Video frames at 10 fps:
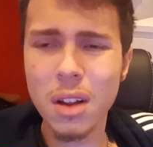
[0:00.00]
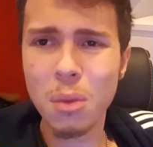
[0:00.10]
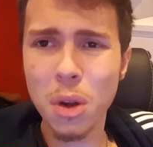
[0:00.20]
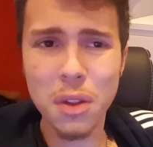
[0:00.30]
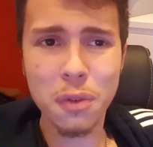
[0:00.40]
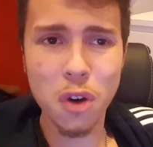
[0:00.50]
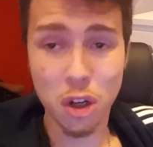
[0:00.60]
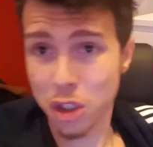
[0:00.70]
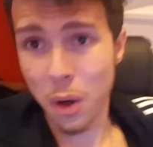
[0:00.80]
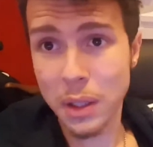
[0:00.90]
what the
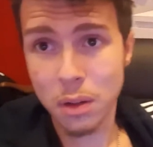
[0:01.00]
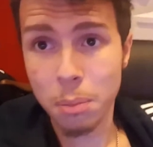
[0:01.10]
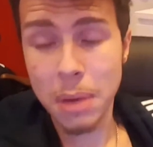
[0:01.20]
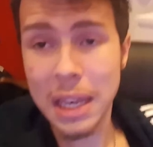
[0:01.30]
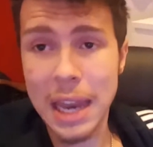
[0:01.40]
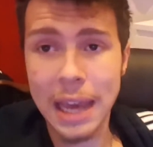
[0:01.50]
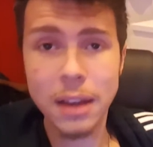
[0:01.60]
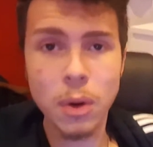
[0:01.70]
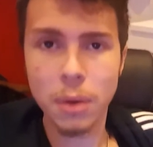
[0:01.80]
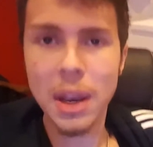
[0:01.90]
fuck? So I, me and Nate,
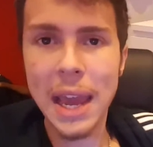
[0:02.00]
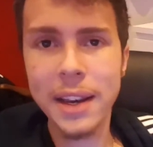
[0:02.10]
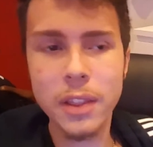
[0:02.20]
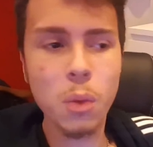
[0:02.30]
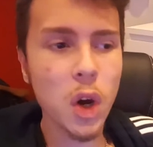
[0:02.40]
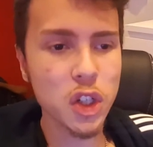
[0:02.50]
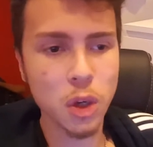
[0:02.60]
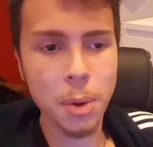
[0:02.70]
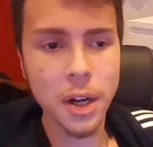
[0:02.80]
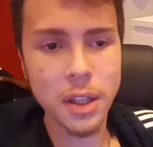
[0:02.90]
well, Nate did the washing
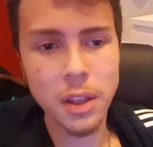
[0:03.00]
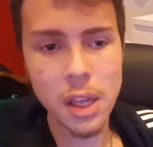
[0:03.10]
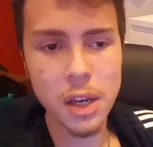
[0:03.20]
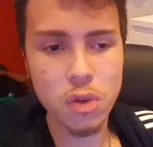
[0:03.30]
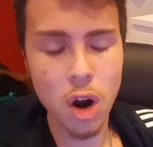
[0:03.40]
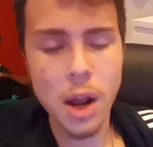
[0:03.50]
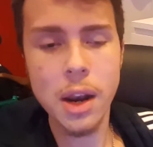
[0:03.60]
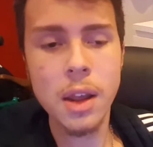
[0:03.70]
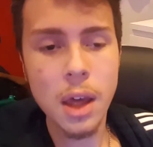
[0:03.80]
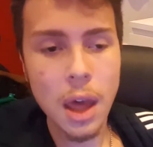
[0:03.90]
up, I did the
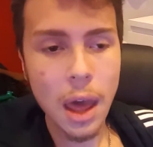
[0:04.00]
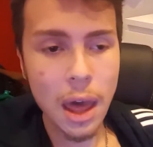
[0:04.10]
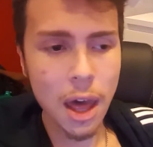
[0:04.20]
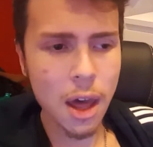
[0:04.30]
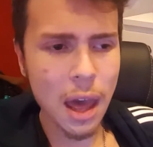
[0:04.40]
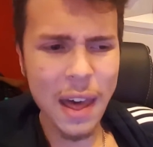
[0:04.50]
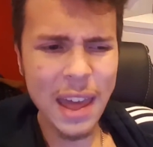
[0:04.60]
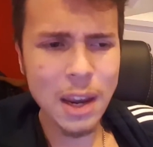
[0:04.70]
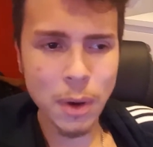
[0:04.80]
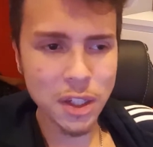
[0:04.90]
drying. Uh,
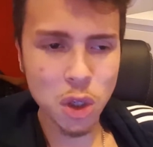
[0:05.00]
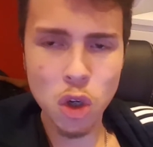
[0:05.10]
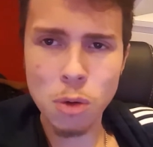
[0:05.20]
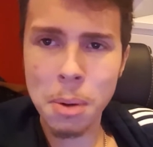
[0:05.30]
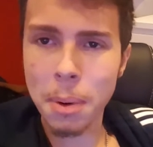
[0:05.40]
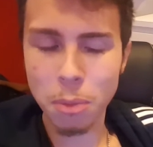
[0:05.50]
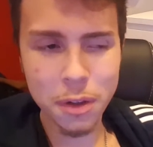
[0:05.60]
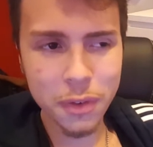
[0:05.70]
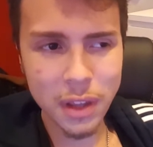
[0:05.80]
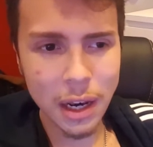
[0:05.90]
anyway, so I call my mum,
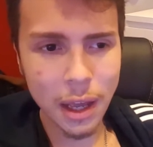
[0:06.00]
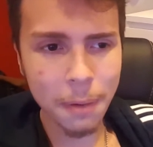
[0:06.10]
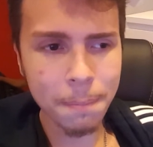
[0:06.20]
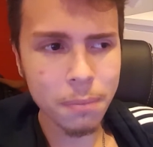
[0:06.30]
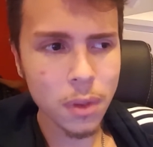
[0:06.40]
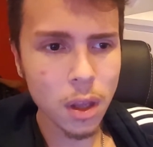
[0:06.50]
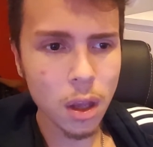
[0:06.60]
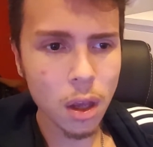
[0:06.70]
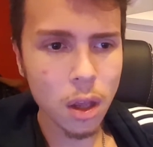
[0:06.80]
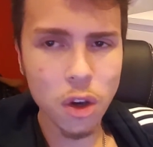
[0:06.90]
what's for dinner?
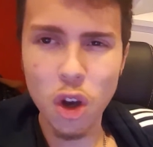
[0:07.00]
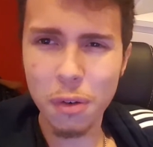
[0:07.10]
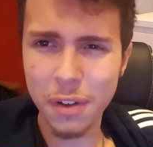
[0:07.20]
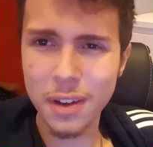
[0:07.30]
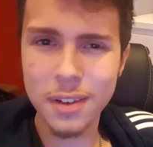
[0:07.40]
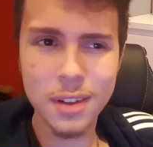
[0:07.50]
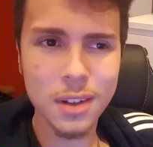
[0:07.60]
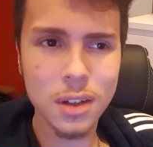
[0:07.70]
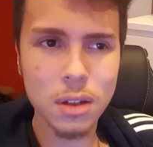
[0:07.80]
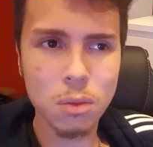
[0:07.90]
Nothing.
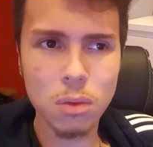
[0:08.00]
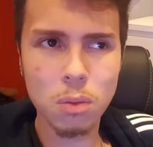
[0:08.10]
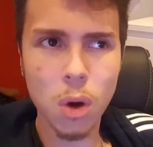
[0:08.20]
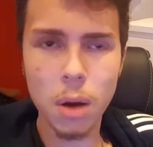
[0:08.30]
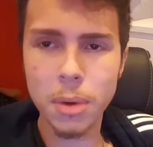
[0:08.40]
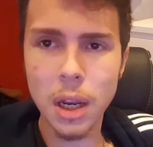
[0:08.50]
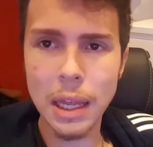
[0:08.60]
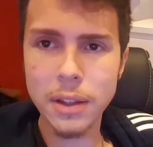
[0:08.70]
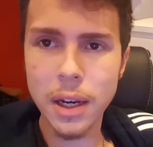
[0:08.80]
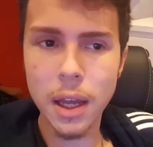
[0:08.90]
Why am I not
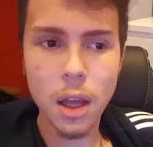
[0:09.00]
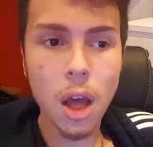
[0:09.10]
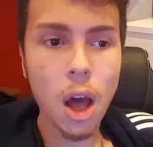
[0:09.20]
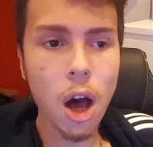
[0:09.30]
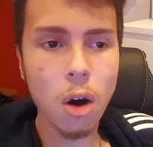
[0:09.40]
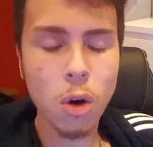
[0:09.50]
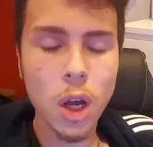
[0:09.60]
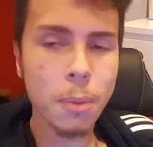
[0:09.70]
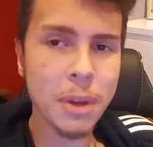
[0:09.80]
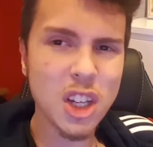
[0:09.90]
had dinner? Oh,
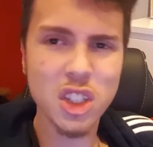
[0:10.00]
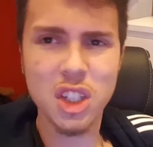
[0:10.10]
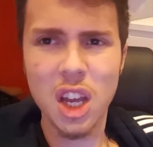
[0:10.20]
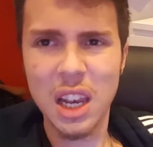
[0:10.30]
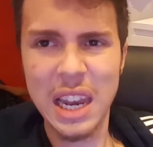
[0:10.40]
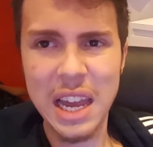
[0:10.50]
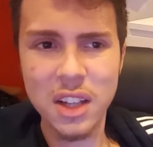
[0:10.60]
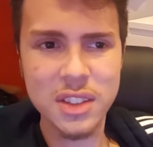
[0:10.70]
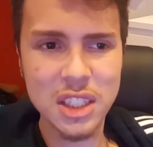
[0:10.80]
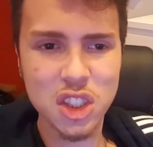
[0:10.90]
because
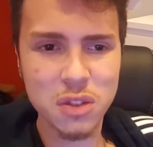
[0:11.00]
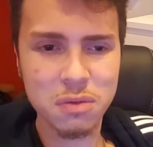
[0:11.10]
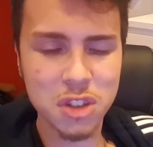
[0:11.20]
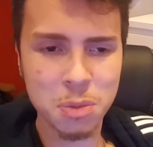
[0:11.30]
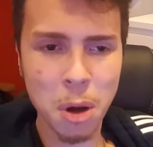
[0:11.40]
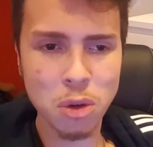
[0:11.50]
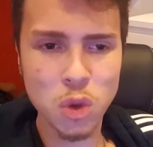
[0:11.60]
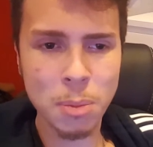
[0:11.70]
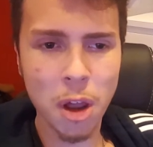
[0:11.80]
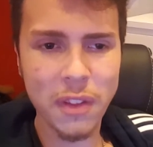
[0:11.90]
Leon says you've spoke
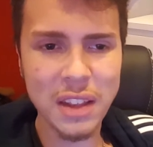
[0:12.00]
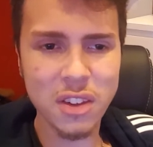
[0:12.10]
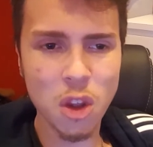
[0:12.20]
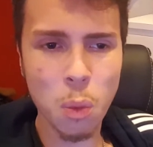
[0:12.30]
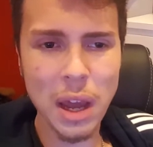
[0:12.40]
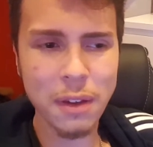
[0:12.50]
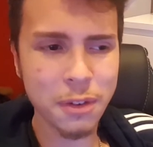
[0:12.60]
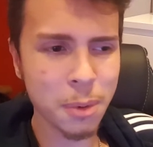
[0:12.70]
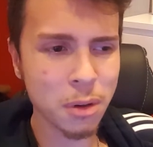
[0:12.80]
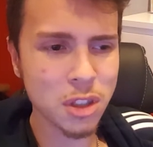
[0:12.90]
to him like this and the way you've
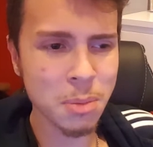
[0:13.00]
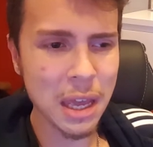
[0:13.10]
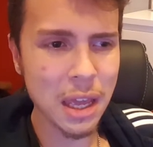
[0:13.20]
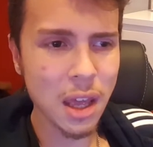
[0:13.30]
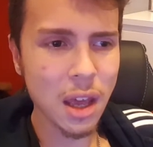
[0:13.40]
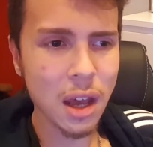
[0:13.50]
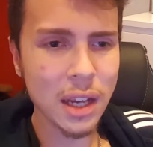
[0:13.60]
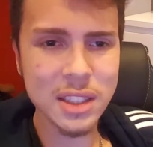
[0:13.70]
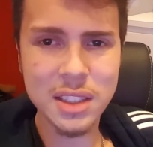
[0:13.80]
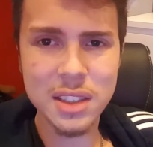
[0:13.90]
spoke to me. I
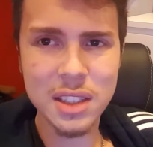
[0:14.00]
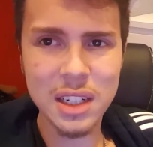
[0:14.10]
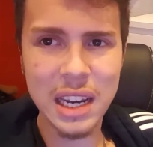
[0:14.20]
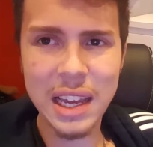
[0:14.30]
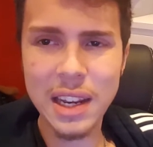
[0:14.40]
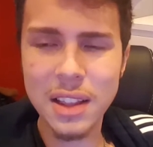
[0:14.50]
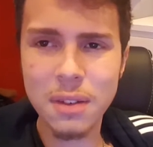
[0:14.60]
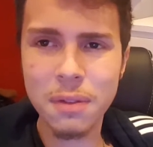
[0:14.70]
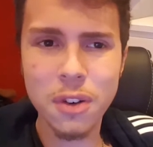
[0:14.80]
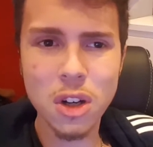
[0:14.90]
says, Leon ain't
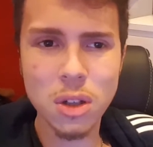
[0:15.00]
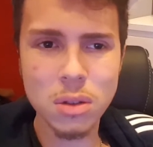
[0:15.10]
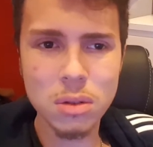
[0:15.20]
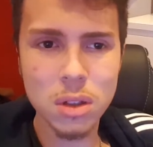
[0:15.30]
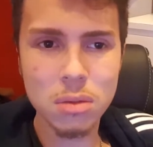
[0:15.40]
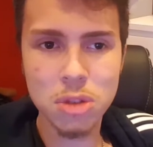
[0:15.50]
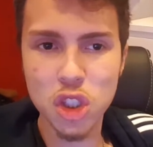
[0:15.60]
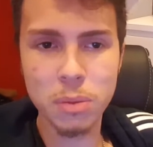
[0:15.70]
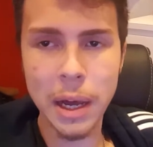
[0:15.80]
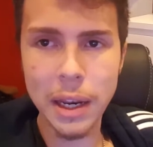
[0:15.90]
done fuck all.
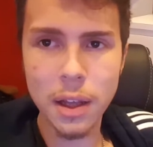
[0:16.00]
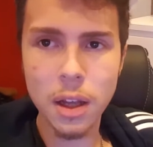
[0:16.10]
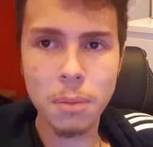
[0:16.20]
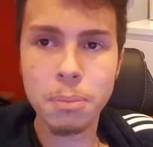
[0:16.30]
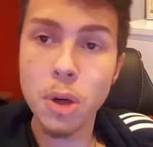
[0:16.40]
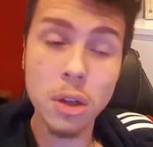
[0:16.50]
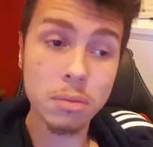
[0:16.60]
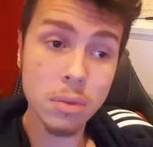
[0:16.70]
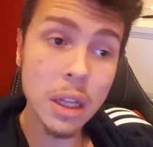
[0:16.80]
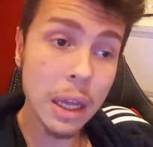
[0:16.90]
Doesn't matter. But
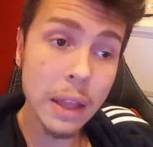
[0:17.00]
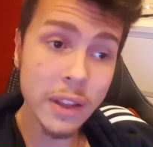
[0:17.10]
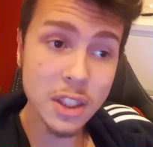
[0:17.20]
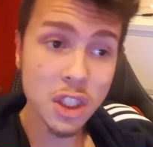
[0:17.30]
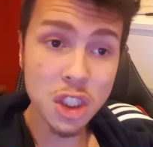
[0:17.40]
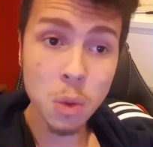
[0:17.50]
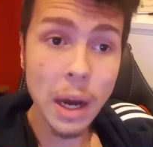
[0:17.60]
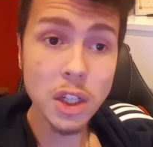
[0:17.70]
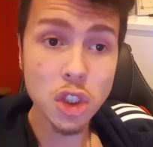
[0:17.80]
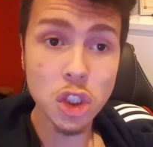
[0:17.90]
in this
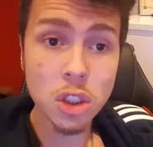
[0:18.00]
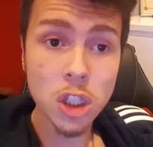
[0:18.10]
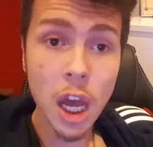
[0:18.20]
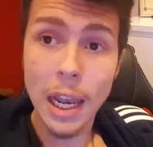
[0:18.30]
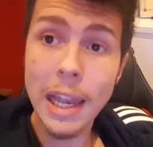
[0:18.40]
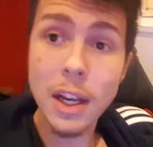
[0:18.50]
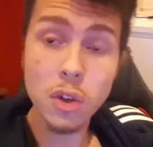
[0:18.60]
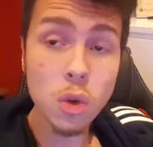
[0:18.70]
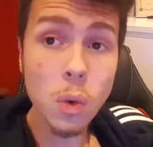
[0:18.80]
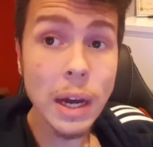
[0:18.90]
situation,
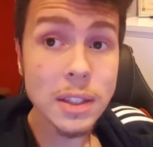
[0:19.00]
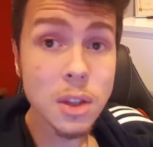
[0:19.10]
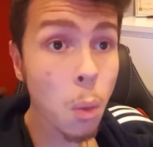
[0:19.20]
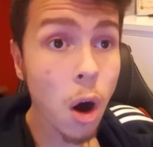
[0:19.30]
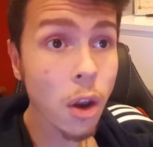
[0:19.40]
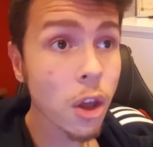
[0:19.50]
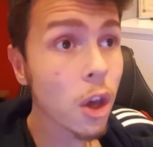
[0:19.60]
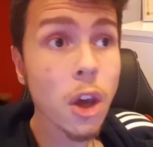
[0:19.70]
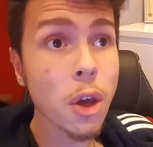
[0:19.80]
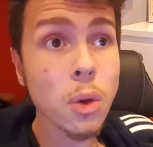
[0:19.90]
Leon's always the one
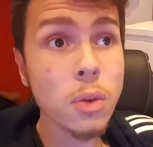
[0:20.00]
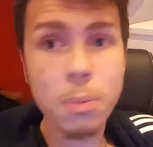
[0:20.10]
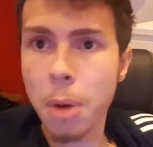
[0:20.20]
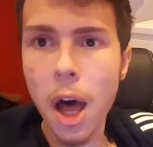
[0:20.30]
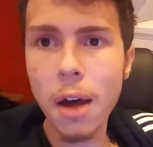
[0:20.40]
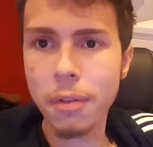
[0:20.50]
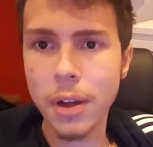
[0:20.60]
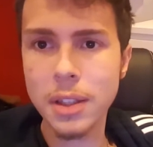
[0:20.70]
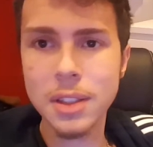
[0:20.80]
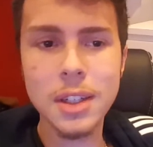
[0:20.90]
who's
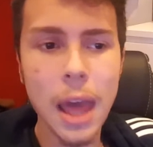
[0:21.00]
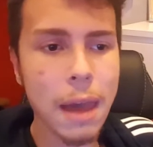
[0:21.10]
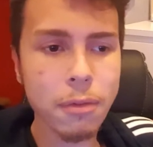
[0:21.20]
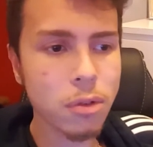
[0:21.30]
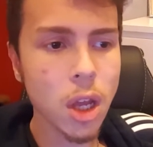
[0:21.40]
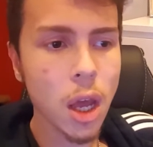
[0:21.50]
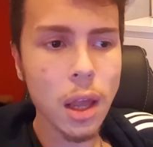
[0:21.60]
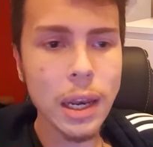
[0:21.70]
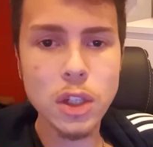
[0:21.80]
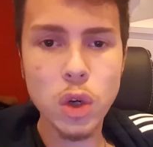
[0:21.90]
perfect in every.
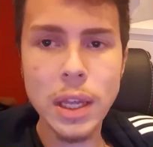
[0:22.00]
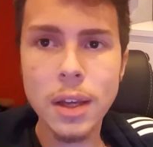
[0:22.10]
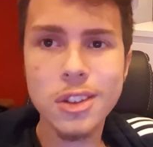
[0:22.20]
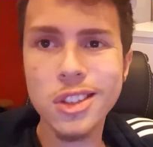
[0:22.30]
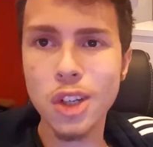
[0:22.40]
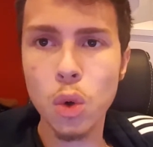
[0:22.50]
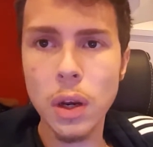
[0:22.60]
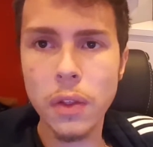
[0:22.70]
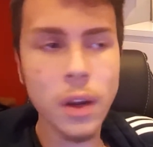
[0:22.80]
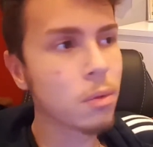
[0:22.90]
Literally, doesn't do
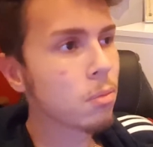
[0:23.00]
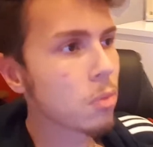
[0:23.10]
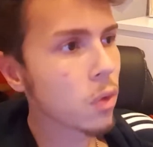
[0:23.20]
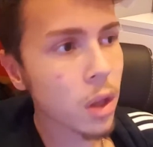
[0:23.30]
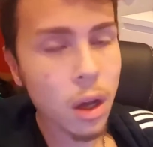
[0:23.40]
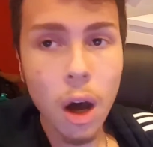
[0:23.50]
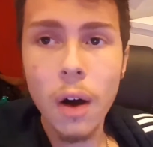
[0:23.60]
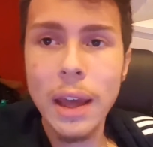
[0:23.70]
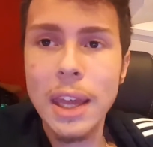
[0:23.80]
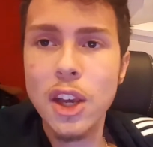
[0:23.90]
anything. Oh,
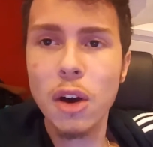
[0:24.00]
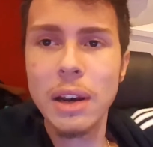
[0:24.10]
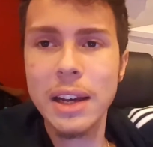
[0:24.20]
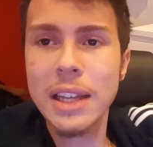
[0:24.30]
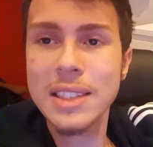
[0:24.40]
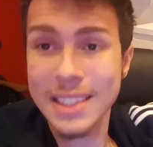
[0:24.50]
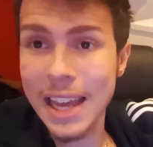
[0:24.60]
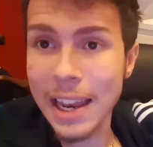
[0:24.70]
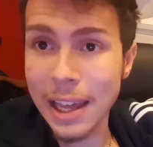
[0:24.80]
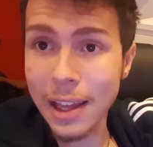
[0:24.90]
here you go, Leon. Here's a
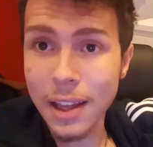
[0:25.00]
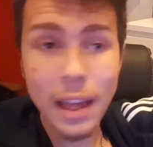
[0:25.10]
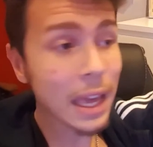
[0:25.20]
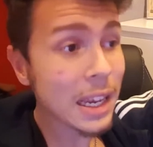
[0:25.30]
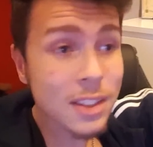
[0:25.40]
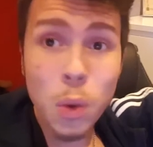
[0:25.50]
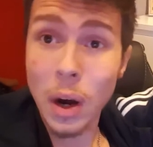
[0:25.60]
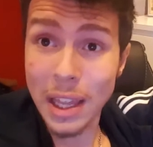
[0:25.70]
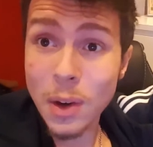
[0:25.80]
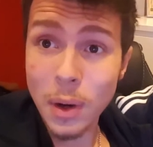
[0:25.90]
tenner. Here's
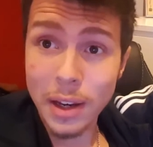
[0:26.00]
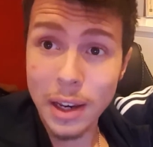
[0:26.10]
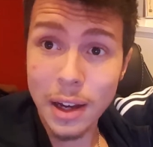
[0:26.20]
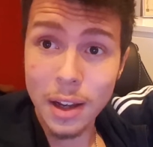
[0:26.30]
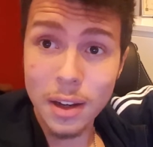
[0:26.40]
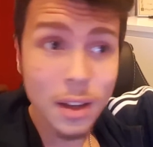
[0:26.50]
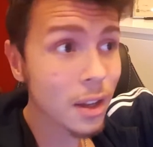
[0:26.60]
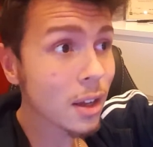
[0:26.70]
20 quid, Leon.